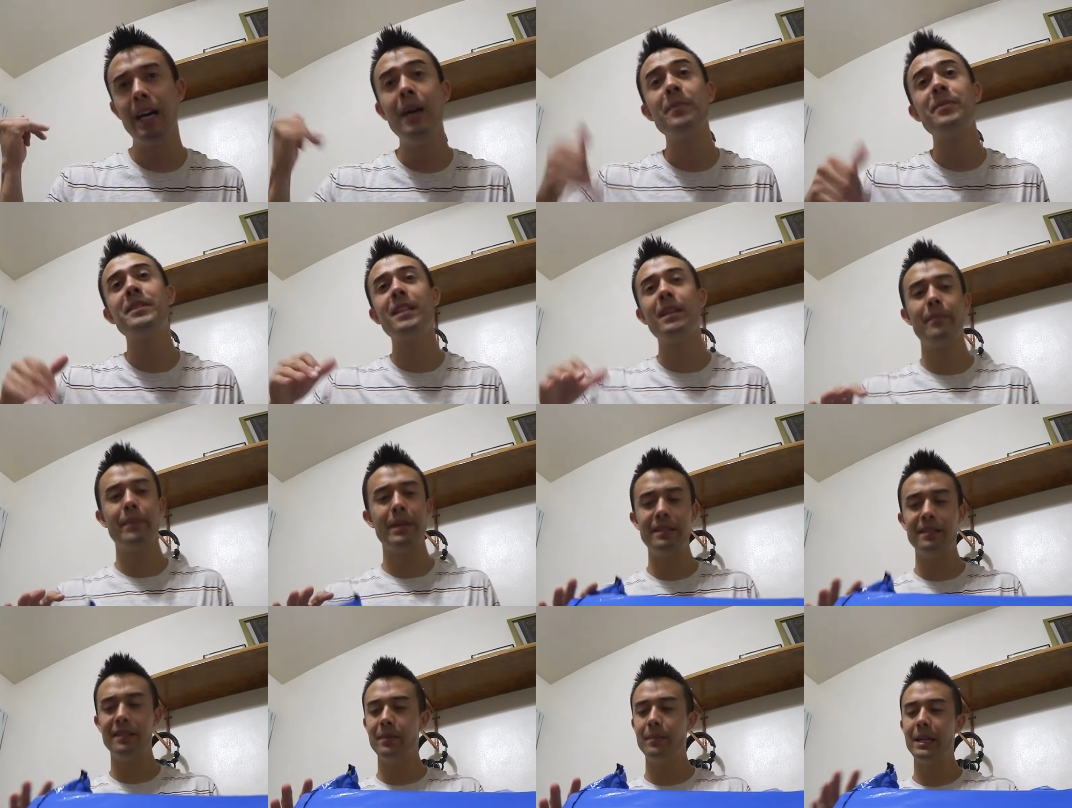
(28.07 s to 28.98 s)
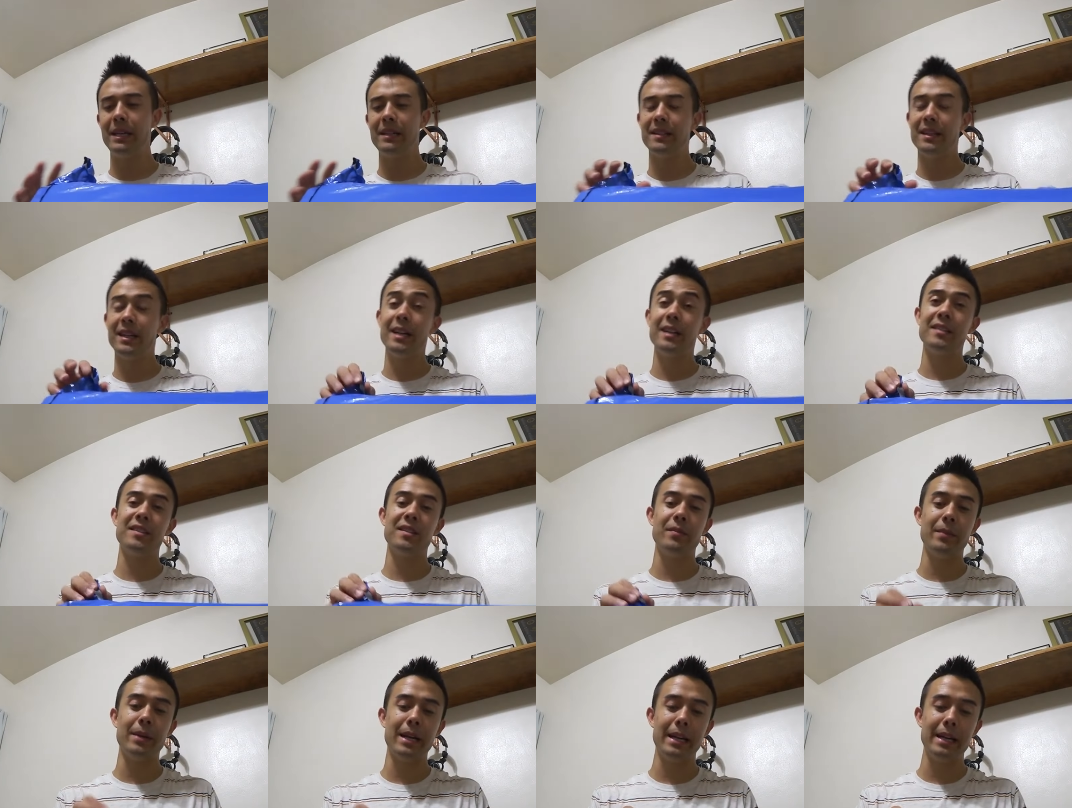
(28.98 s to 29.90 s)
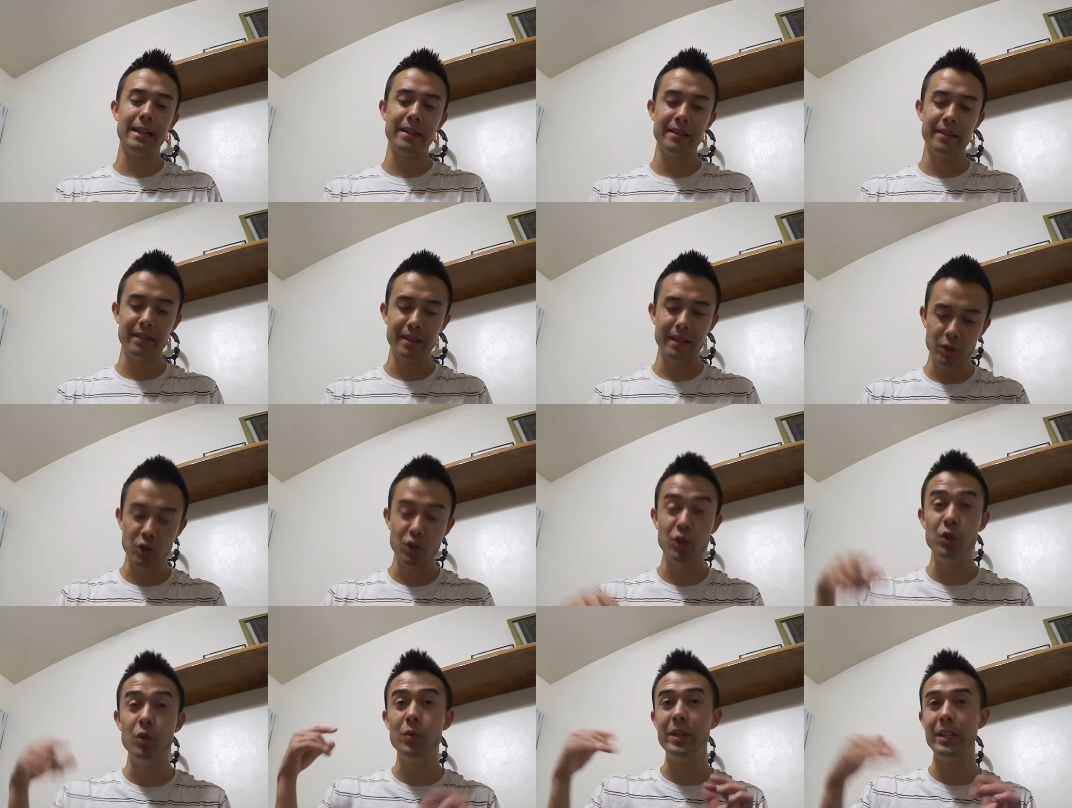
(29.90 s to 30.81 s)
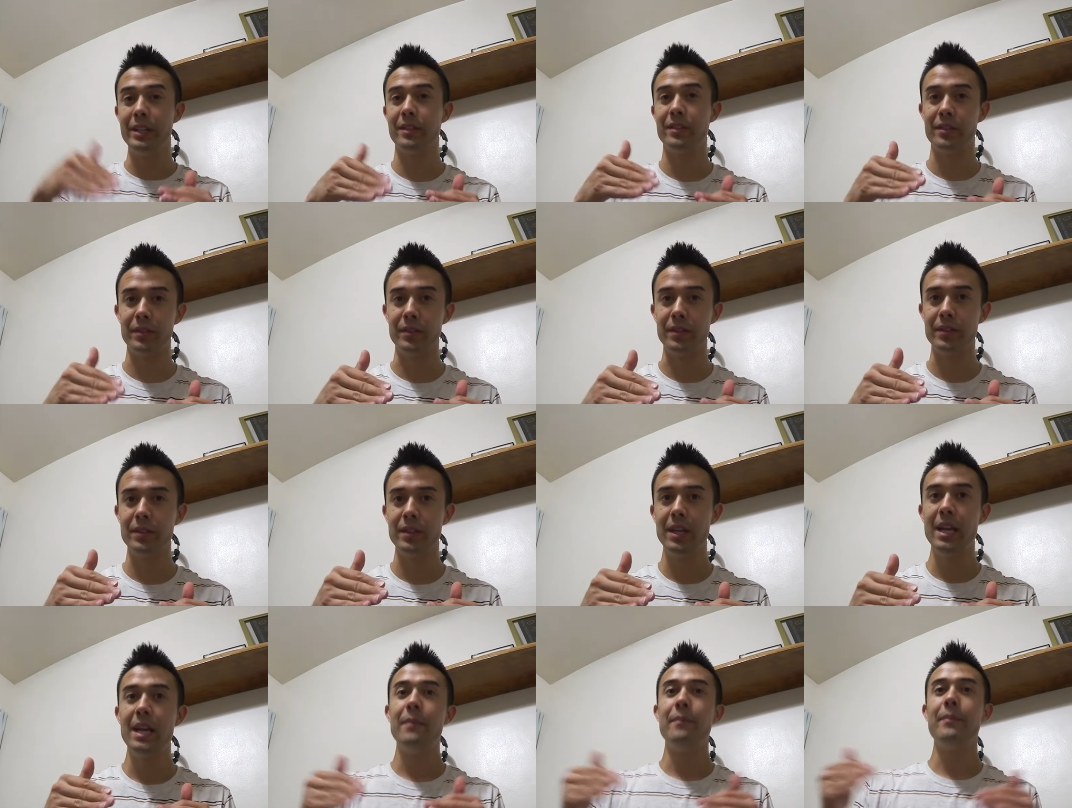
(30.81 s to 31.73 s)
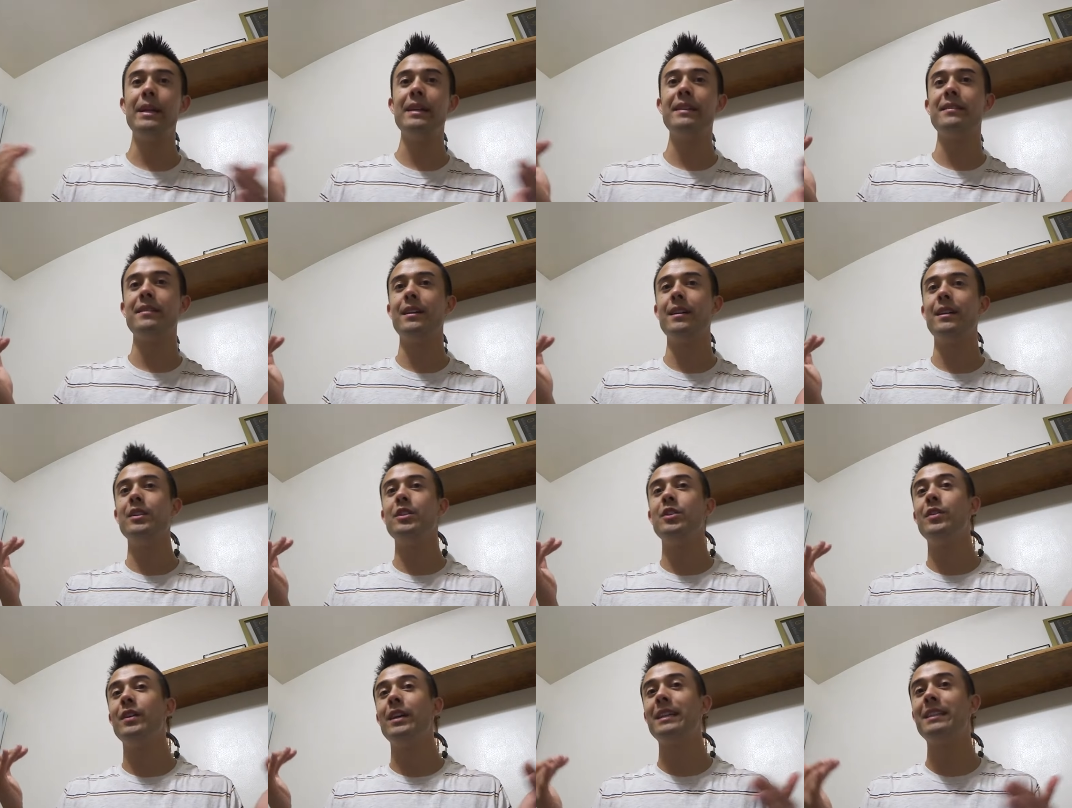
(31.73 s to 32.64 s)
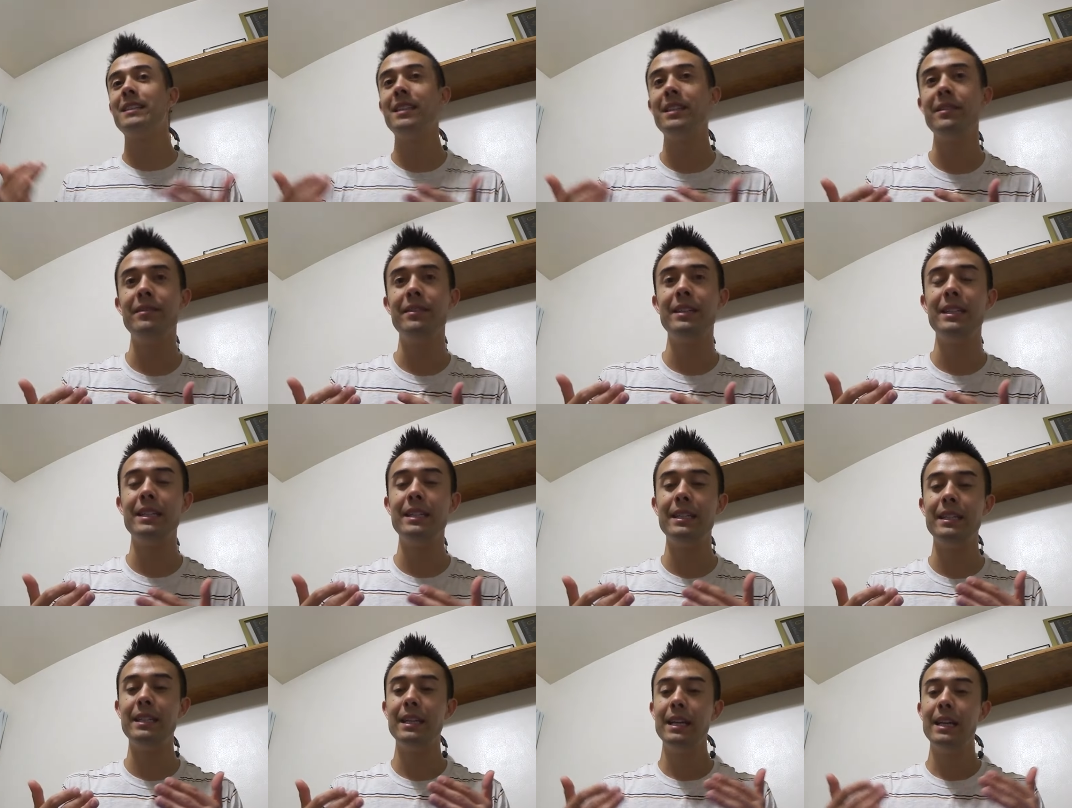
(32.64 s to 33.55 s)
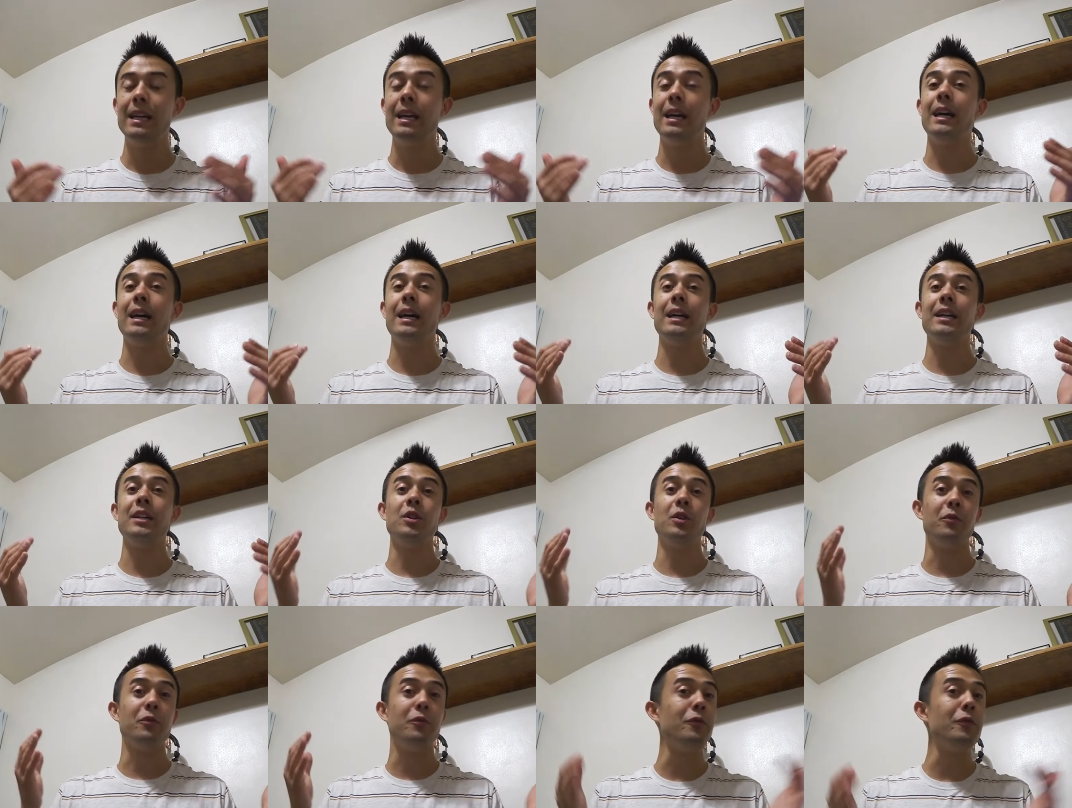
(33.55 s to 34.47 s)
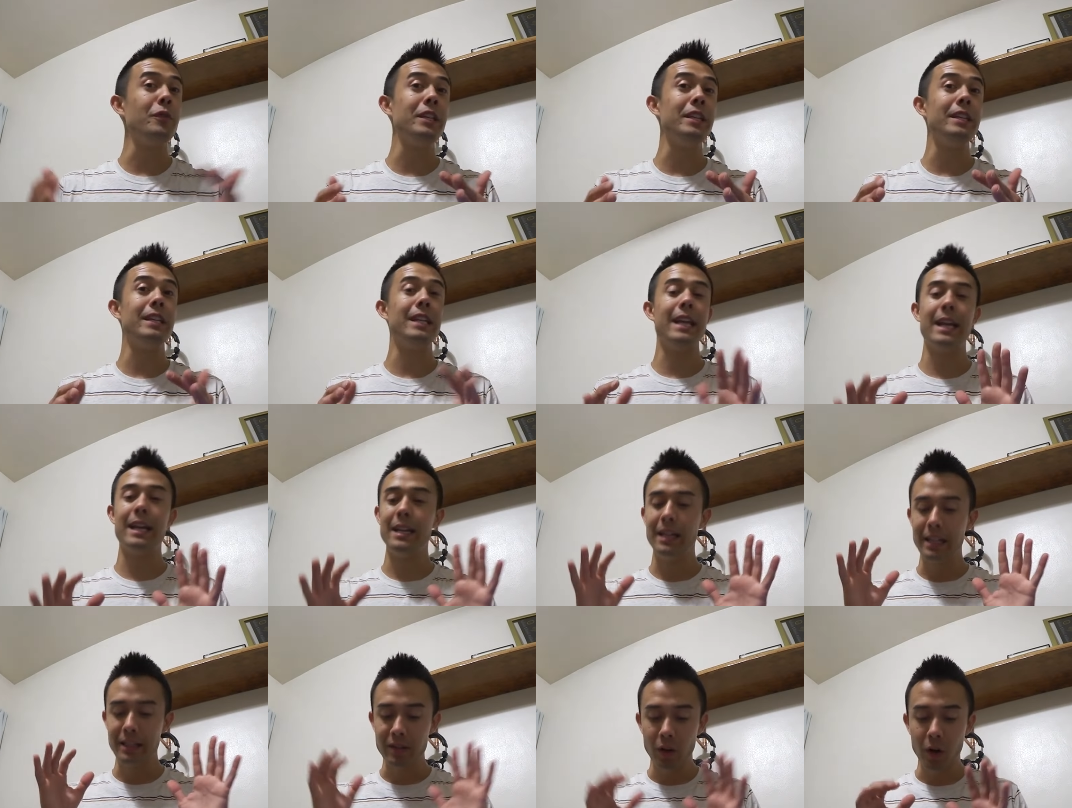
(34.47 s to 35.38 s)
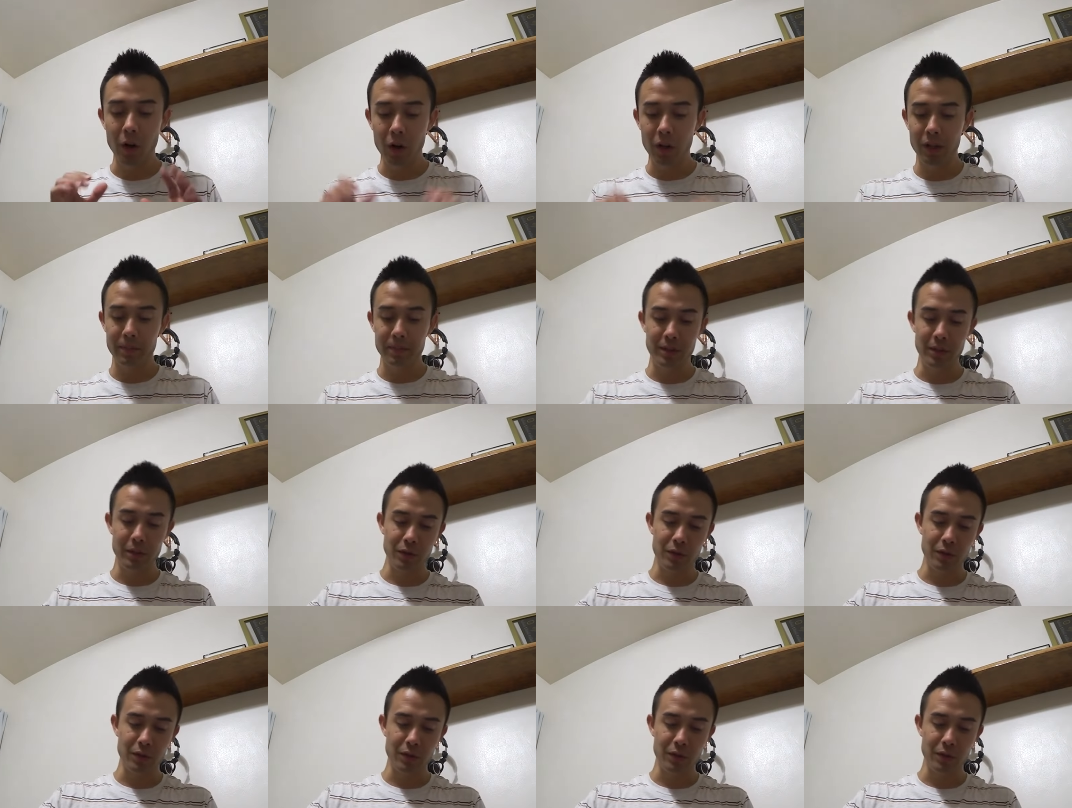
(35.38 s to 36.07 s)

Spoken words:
Upstep basically makes customized shoe inserts based on your activity, your feet, and it's all up to you.